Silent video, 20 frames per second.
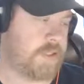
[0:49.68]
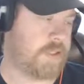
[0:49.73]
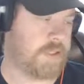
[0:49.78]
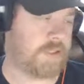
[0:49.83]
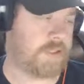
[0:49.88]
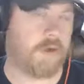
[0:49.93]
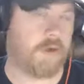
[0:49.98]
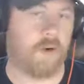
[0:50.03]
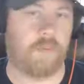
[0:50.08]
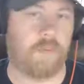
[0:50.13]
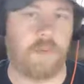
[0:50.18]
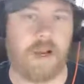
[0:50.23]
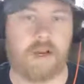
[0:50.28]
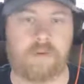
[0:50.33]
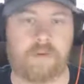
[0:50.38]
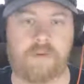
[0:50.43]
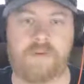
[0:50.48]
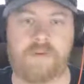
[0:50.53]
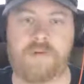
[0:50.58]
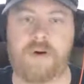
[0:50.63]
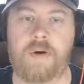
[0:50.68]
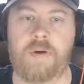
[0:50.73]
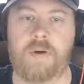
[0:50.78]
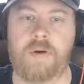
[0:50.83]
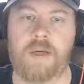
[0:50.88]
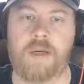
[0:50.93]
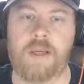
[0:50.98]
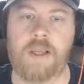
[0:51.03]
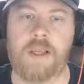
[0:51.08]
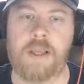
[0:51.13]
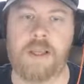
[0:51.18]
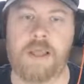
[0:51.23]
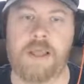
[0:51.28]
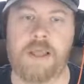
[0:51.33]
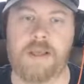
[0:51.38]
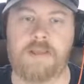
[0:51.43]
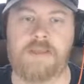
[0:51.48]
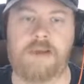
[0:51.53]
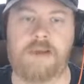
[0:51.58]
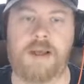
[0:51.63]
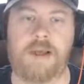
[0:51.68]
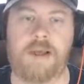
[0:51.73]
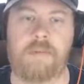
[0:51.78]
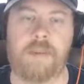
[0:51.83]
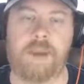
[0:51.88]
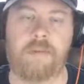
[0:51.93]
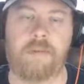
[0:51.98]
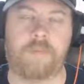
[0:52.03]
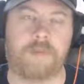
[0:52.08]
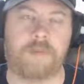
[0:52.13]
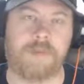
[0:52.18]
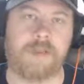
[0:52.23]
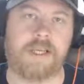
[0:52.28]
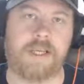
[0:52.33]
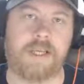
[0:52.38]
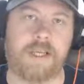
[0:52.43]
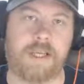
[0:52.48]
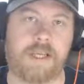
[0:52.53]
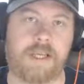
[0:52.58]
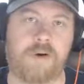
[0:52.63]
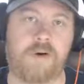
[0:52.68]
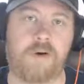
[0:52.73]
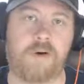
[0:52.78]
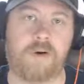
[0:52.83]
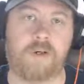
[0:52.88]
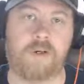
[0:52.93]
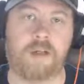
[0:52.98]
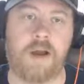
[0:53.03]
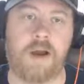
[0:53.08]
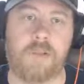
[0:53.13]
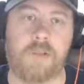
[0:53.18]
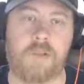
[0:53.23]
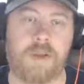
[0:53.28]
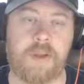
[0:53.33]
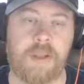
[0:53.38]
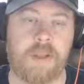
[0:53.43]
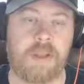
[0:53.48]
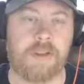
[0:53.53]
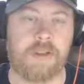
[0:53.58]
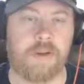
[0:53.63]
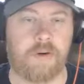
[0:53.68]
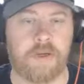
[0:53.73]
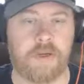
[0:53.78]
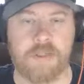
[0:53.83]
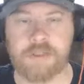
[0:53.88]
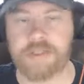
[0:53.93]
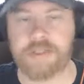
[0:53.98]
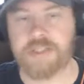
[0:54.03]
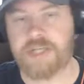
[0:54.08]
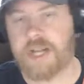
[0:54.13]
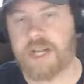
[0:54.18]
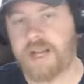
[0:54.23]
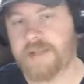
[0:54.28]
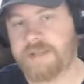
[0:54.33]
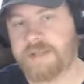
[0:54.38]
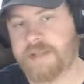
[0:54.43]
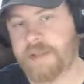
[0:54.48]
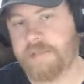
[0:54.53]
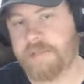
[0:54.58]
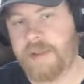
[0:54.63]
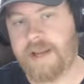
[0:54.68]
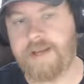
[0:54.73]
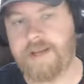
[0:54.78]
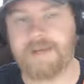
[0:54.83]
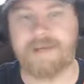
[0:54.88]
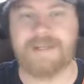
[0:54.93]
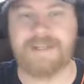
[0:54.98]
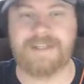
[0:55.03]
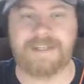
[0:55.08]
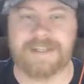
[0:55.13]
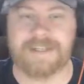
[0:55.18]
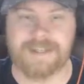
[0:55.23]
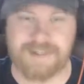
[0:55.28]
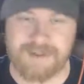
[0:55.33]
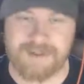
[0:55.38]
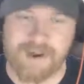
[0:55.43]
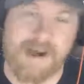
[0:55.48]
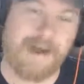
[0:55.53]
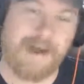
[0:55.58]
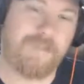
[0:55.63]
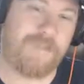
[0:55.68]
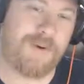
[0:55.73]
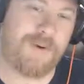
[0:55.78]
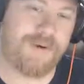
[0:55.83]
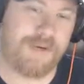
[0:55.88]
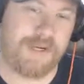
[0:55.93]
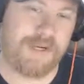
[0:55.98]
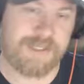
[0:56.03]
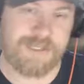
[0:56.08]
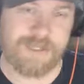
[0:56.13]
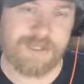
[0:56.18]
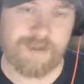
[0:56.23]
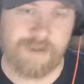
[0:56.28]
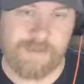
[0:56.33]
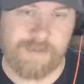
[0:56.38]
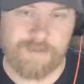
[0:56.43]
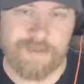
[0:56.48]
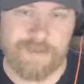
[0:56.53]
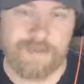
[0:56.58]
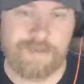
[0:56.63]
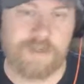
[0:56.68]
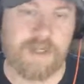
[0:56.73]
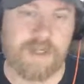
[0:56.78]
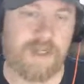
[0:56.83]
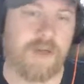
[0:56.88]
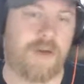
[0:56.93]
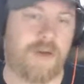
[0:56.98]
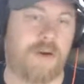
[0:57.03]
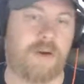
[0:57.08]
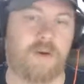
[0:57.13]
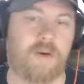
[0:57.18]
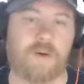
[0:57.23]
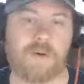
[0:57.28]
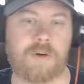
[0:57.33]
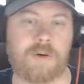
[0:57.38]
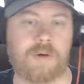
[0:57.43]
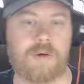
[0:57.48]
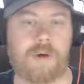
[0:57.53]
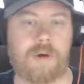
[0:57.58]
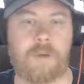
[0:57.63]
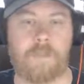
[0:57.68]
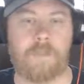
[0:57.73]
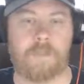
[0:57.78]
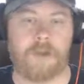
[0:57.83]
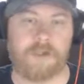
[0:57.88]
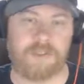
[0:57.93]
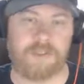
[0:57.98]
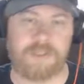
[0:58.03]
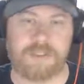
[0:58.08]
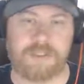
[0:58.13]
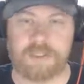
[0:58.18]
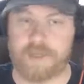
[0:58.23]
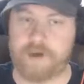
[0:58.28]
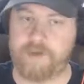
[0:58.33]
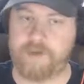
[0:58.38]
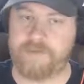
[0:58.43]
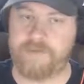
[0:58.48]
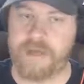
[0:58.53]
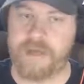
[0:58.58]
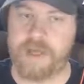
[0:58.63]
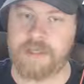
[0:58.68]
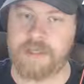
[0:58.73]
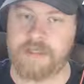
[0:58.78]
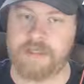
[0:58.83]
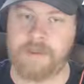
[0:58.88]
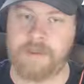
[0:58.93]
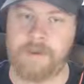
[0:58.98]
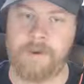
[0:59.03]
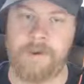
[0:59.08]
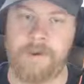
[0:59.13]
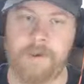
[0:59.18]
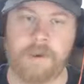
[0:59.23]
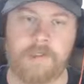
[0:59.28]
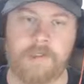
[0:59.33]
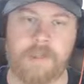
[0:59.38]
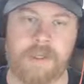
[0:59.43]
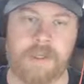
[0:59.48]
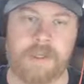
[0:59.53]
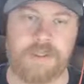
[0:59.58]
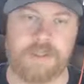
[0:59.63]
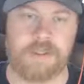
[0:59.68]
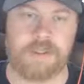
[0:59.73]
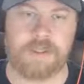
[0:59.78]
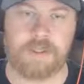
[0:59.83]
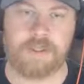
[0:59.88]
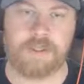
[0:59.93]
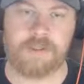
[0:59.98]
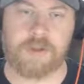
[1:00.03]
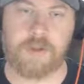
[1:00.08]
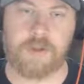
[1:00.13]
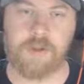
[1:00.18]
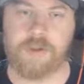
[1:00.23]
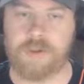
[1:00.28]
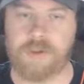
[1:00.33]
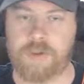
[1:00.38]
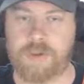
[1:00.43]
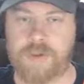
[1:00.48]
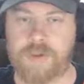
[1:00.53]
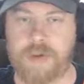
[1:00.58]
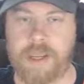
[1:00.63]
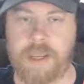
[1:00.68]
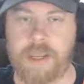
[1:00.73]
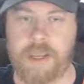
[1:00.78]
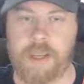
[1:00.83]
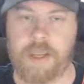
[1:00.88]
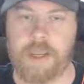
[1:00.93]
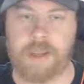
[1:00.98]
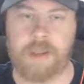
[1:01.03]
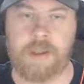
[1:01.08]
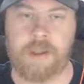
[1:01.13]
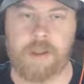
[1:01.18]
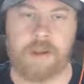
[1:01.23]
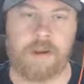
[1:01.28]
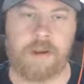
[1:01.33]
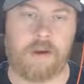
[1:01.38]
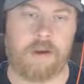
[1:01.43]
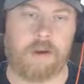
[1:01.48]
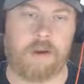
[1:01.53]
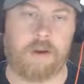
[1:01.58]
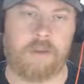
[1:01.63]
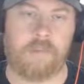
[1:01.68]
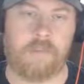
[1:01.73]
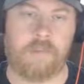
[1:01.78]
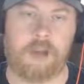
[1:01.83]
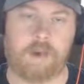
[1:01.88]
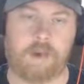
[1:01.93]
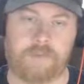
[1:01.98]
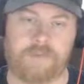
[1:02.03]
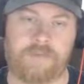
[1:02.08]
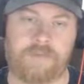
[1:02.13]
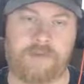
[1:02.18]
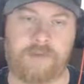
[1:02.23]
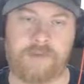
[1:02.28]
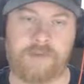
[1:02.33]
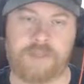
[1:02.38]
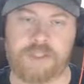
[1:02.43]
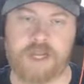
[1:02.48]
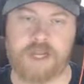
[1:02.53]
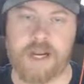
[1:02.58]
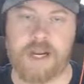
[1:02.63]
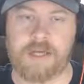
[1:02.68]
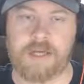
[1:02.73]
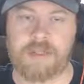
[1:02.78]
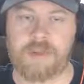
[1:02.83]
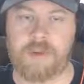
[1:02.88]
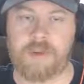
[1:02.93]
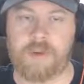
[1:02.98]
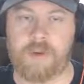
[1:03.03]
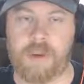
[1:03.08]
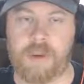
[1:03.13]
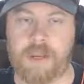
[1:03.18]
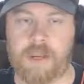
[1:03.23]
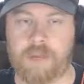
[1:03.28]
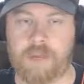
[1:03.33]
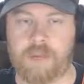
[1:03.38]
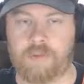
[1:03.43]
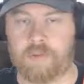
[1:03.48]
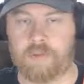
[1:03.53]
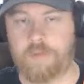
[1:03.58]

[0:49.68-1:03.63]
Cisno microphone as I'm able to get it hooked up. There is a chance I may need to stop production of the video in order to go purchase interface, because it does go to a microphone jack to a